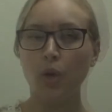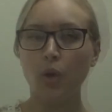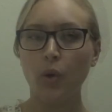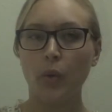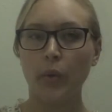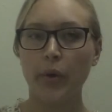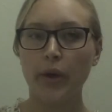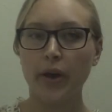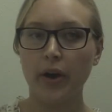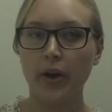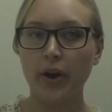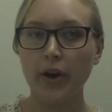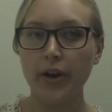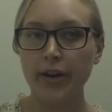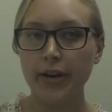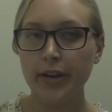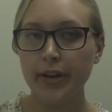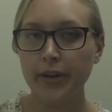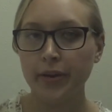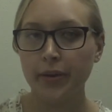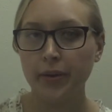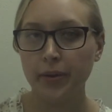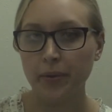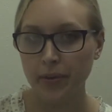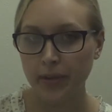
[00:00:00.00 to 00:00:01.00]
We already
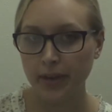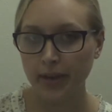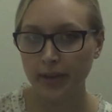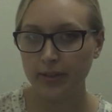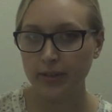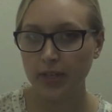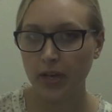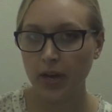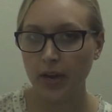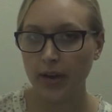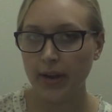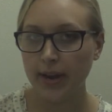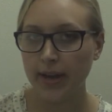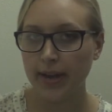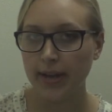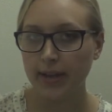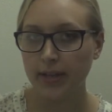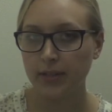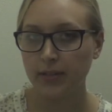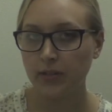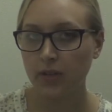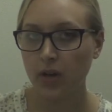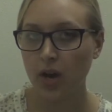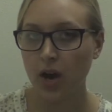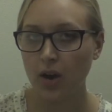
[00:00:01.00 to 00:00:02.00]
knew that Todd
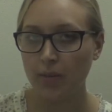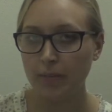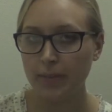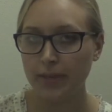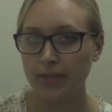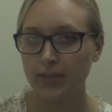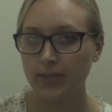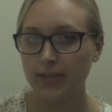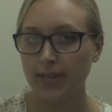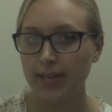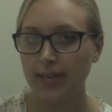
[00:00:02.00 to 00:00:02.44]
Akin's comments